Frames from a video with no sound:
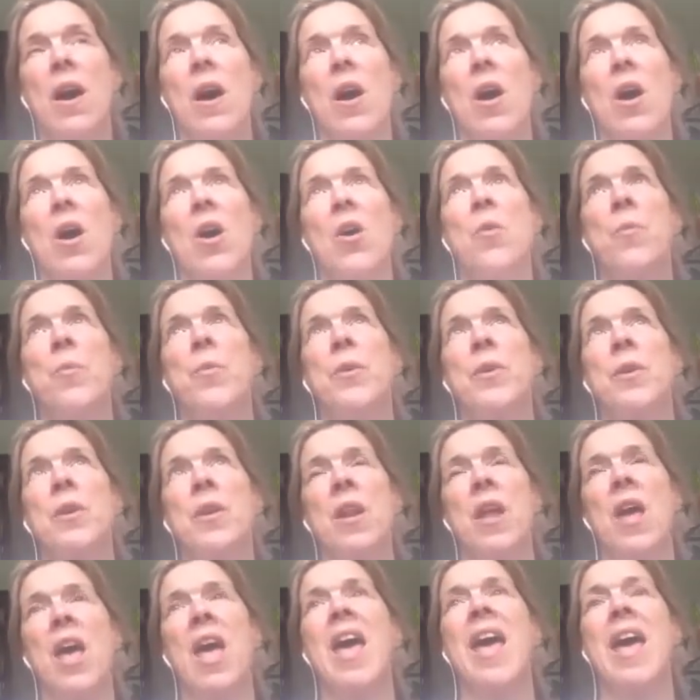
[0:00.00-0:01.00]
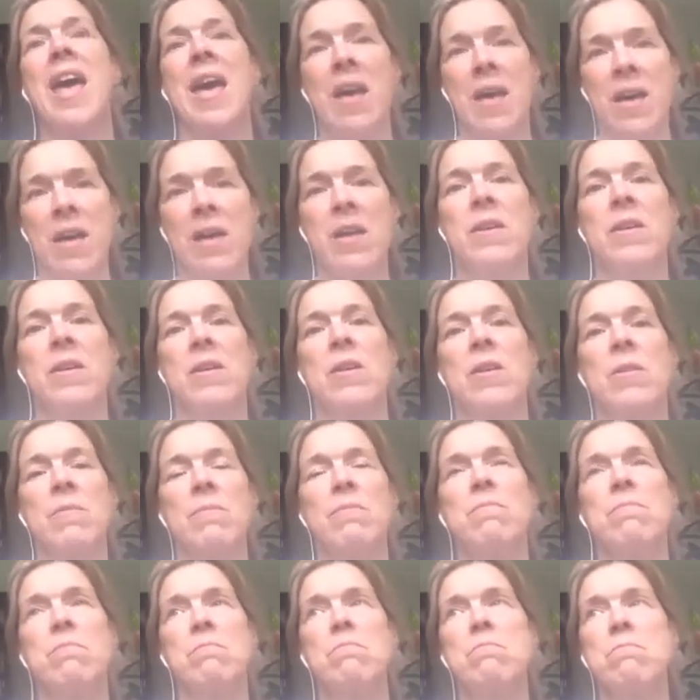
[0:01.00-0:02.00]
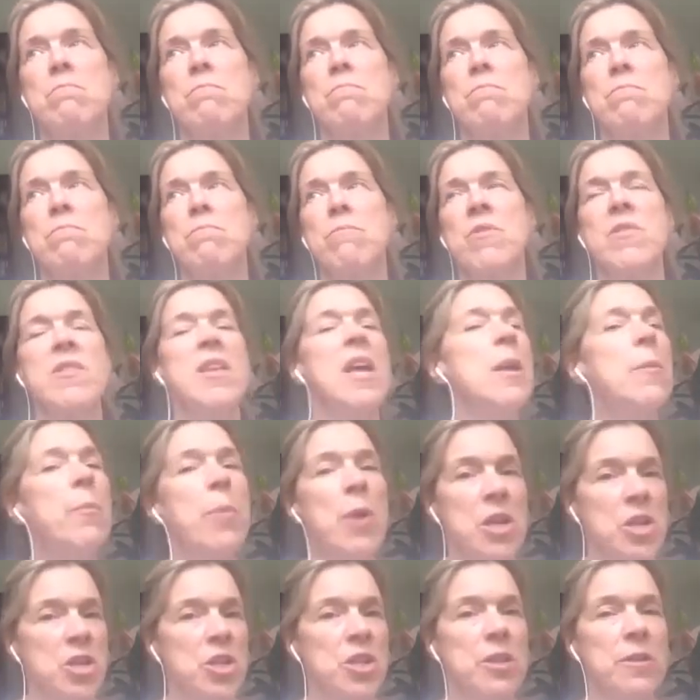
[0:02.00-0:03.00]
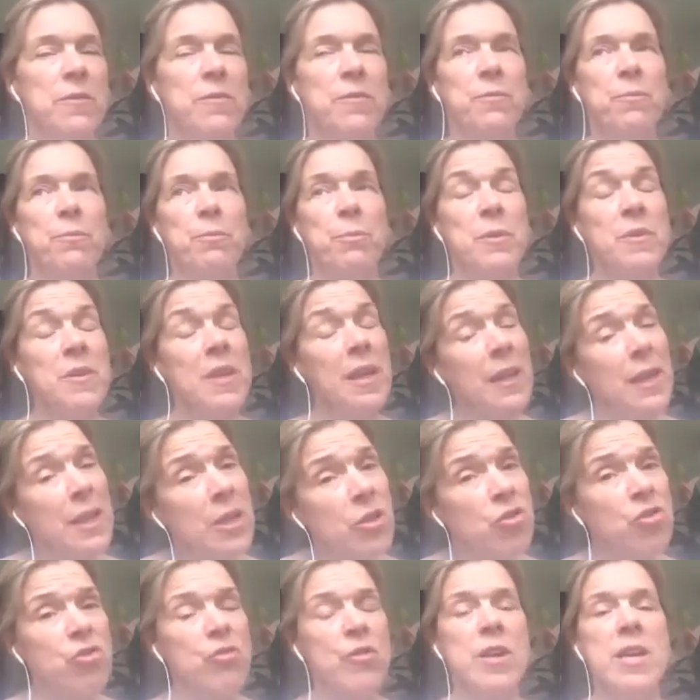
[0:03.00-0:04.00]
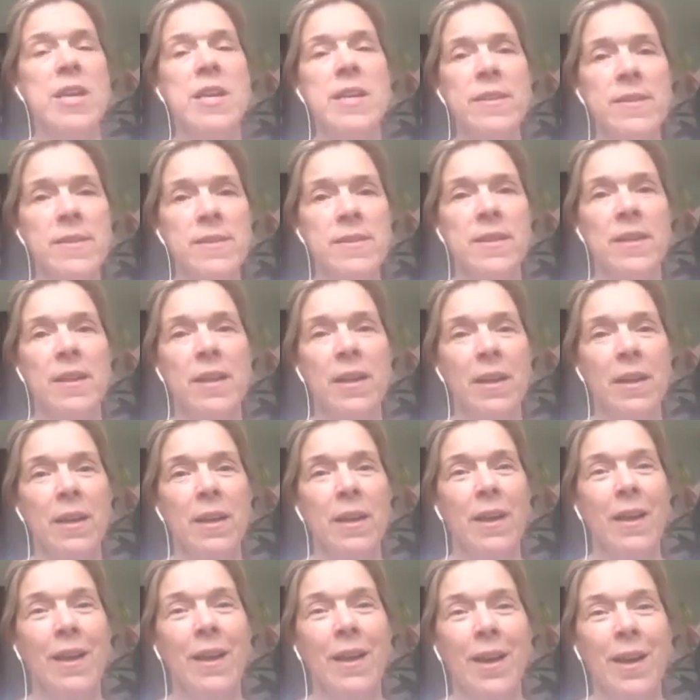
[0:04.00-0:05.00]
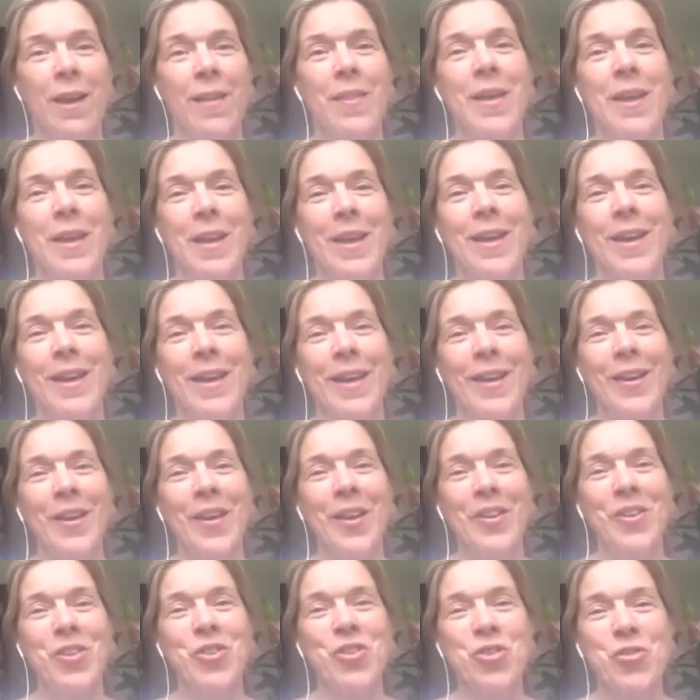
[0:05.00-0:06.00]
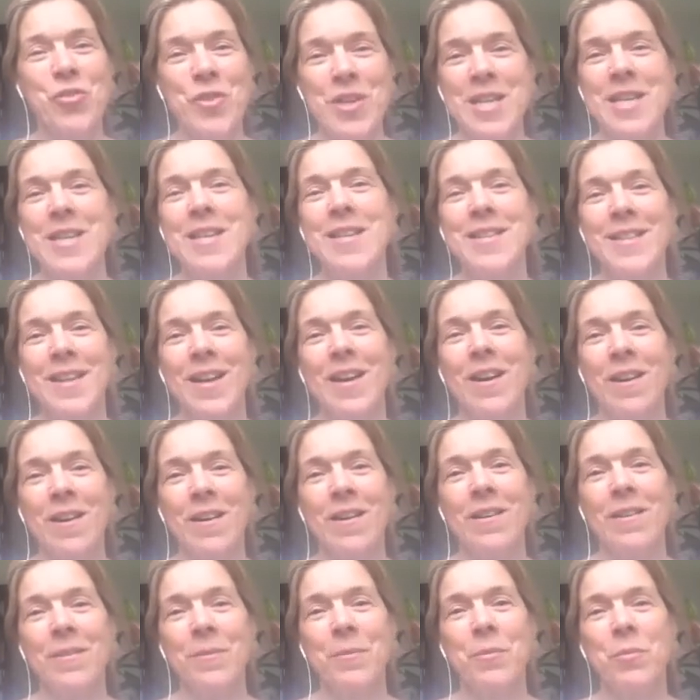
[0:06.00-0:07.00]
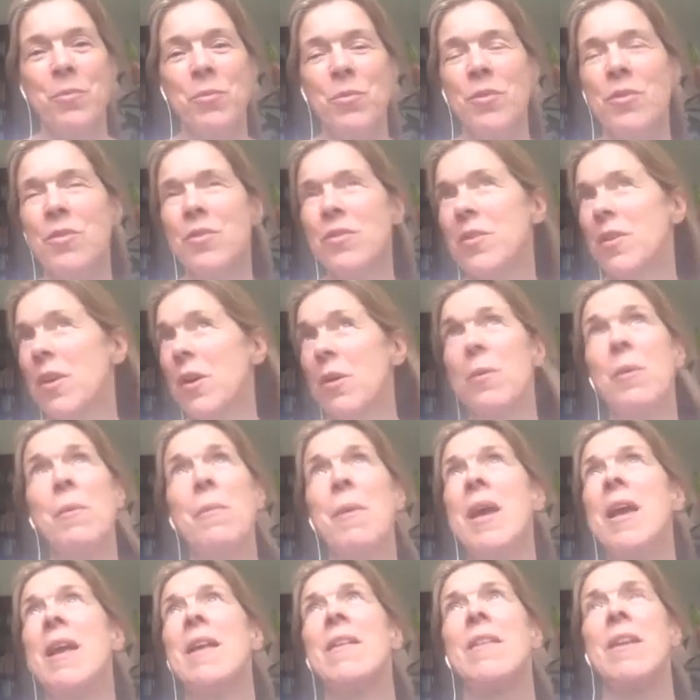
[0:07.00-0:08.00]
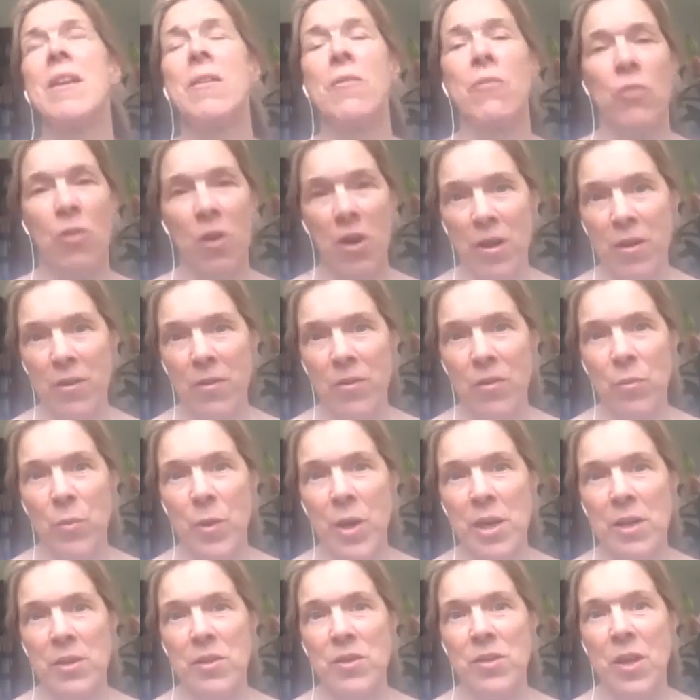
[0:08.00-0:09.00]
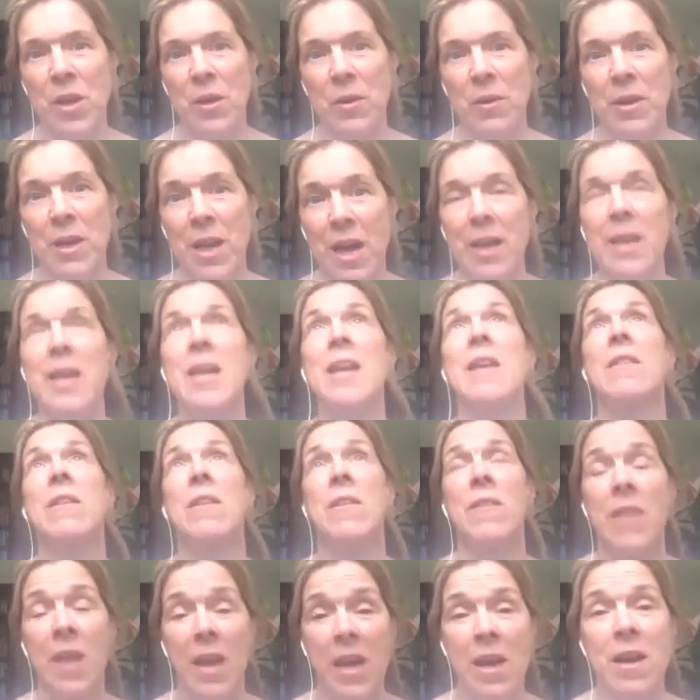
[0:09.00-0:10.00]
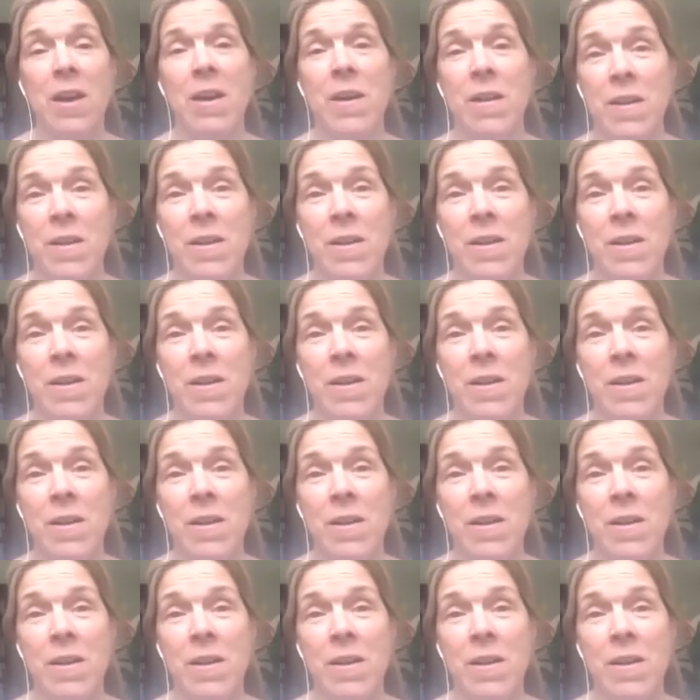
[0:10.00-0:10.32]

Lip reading: open air celebration of particularly trees. I think trees are so amazing for us. We are so lucky that they are